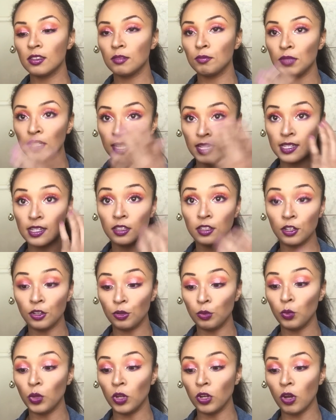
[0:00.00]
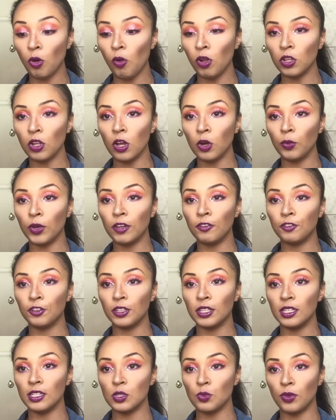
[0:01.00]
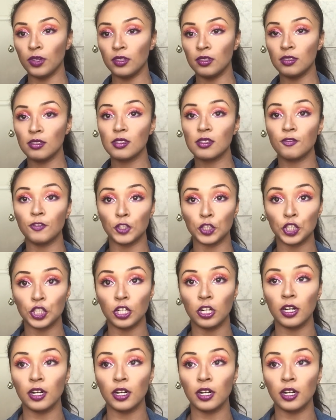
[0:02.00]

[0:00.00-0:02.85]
because a little will go a long way for these ones, for sure.